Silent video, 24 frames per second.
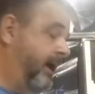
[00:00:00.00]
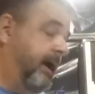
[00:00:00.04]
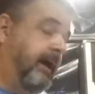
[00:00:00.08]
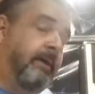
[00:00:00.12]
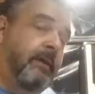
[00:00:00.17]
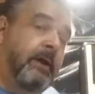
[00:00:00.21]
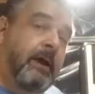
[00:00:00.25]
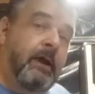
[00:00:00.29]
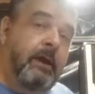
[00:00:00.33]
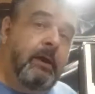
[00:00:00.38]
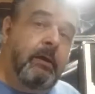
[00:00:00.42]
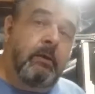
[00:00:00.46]

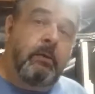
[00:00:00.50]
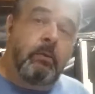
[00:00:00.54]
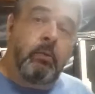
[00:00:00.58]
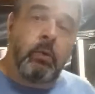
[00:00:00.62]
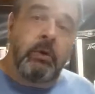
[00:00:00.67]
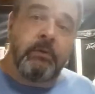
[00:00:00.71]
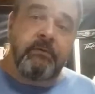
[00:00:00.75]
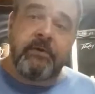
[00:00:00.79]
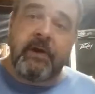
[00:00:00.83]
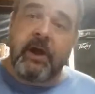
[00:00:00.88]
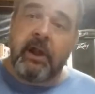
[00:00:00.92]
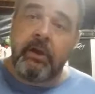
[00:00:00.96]
And that
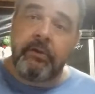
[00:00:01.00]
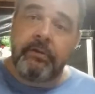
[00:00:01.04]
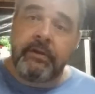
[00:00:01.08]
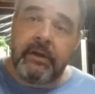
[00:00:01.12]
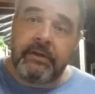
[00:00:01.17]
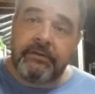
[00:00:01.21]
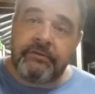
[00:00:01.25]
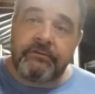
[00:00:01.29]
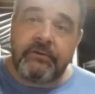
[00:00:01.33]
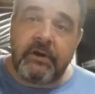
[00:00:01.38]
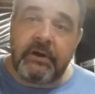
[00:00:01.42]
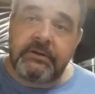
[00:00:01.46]
we followed the
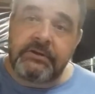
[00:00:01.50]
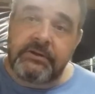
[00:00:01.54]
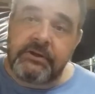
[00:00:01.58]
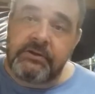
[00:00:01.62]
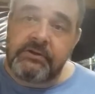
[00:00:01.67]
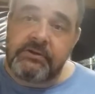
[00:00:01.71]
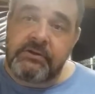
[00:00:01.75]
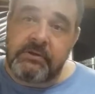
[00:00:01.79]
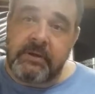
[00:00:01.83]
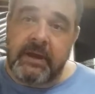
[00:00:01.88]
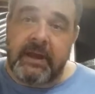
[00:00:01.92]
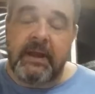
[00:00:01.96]

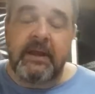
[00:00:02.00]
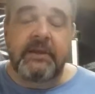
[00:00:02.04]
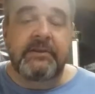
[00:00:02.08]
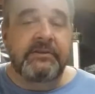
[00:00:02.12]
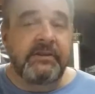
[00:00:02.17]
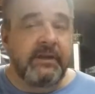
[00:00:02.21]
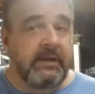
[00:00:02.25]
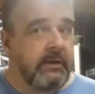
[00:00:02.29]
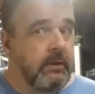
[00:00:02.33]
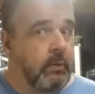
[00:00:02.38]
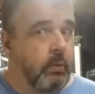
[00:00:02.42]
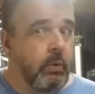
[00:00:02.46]
instructions and it
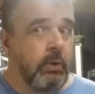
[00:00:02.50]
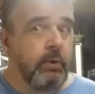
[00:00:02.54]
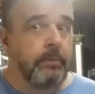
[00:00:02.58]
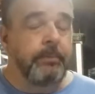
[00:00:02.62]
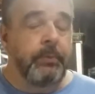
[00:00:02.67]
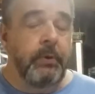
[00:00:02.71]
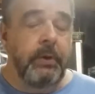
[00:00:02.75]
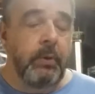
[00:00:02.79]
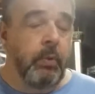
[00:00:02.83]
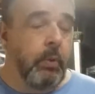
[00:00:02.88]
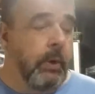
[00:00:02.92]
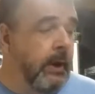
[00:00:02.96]
seemed to work
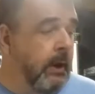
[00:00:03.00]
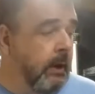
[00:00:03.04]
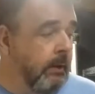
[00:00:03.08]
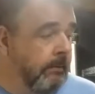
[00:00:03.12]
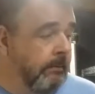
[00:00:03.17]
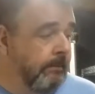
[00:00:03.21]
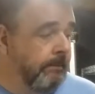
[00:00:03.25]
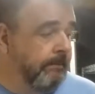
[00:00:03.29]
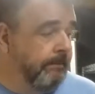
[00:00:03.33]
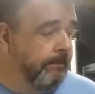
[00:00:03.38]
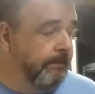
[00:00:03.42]
pretty well.